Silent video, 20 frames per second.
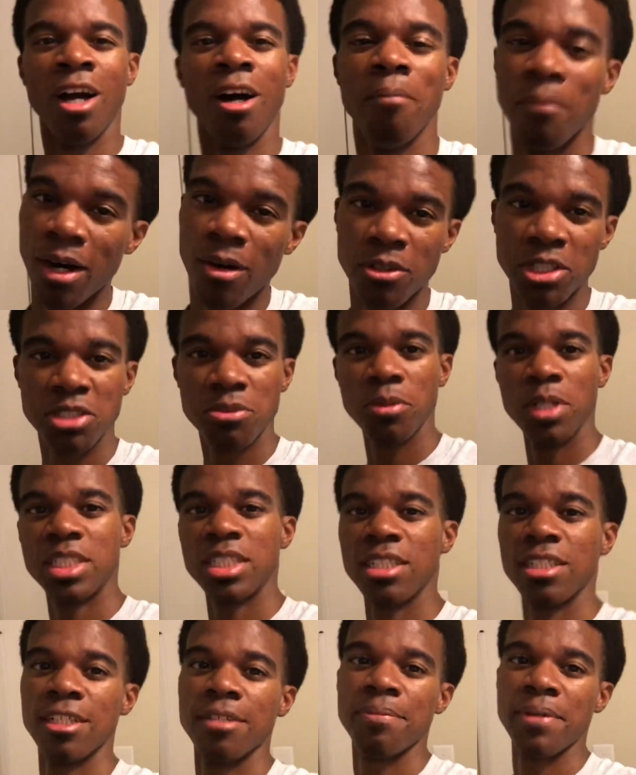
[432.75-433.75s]
I'm always
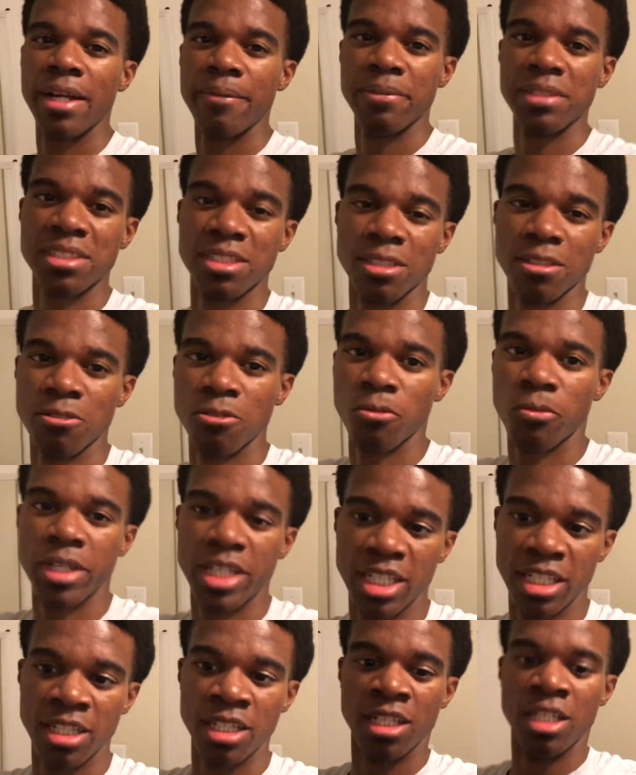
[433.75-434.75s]
switching up every single
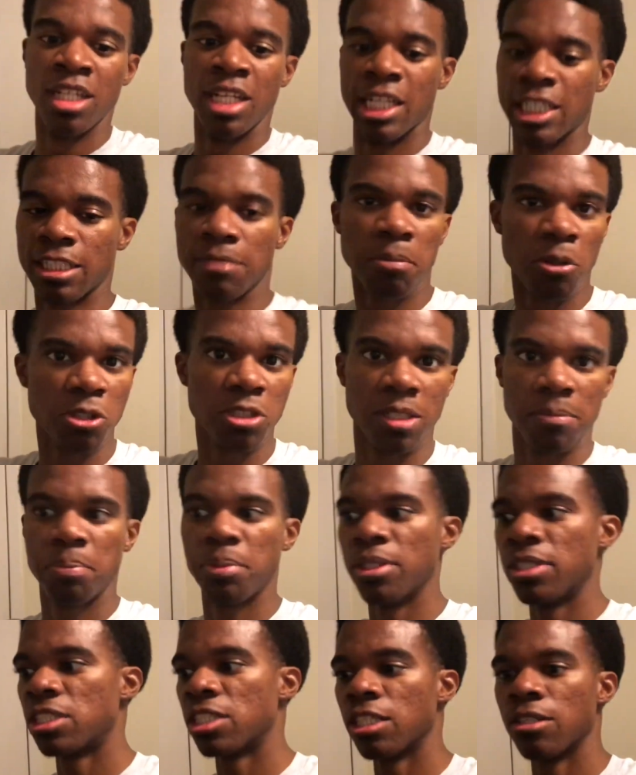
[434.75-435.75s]
week. Explosive
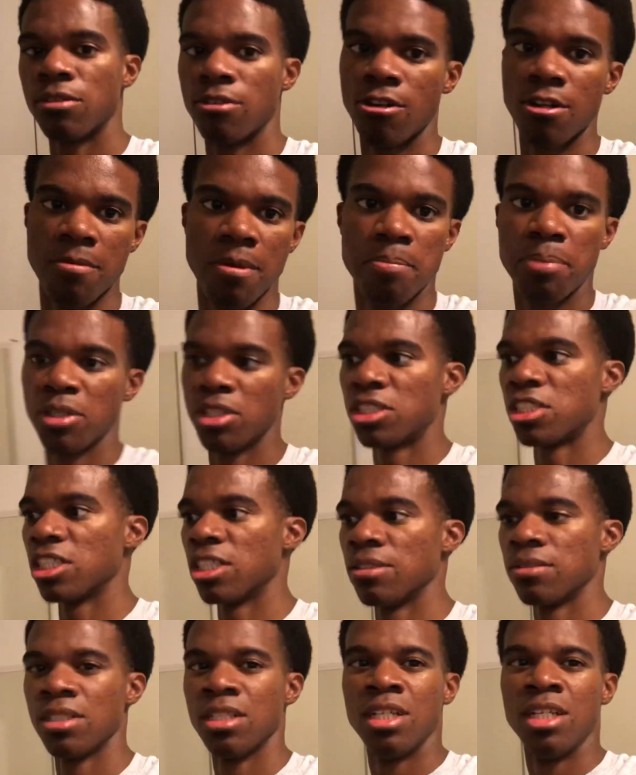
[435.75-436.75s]
push-ups, normal
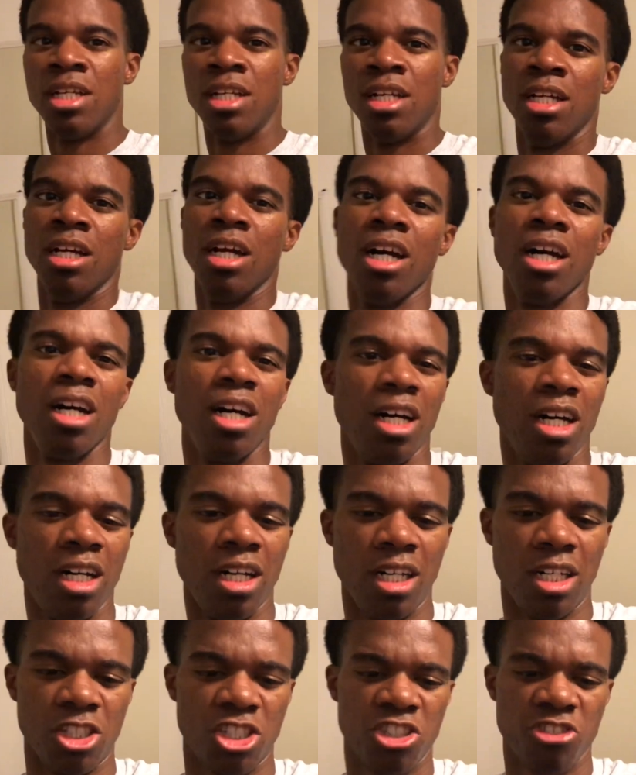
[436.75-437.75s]
push-ups,
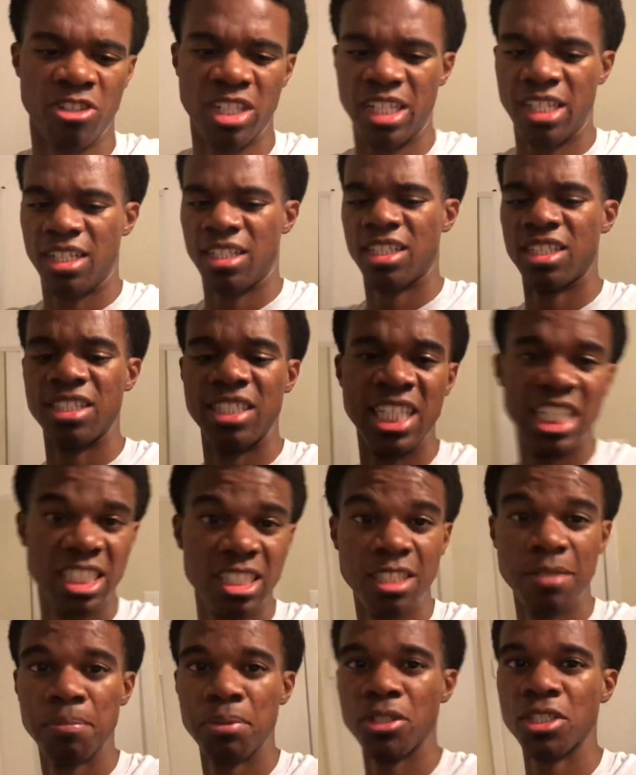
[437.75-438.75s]
uh, strength,
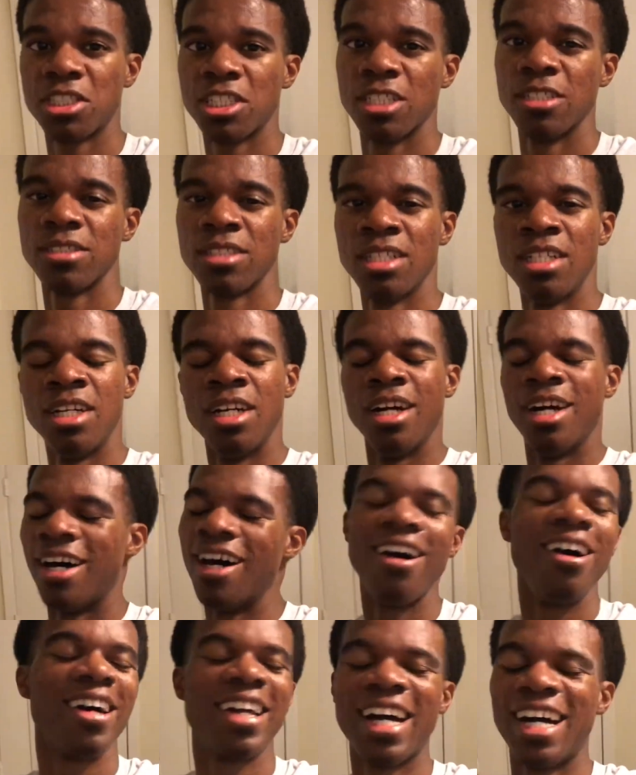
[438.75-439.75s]
conditioning push-ups,
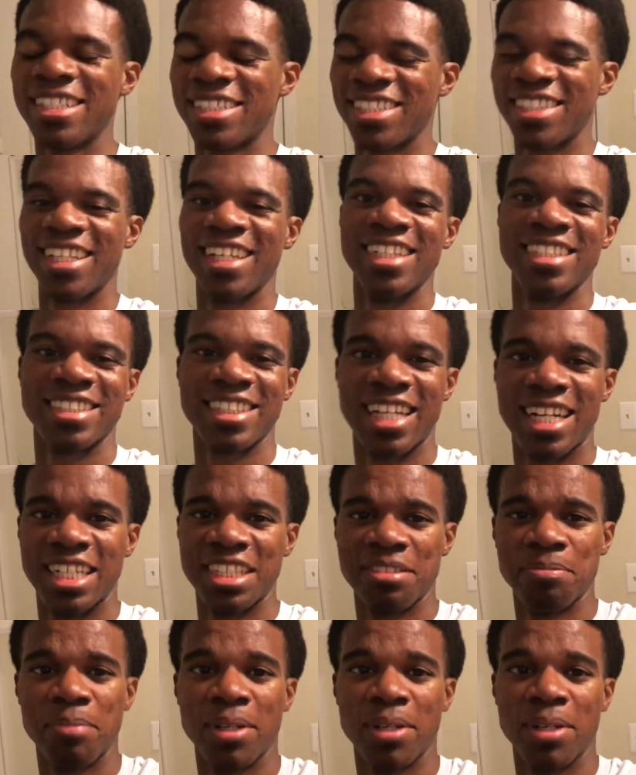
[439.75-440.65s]
all kinds of things, guys.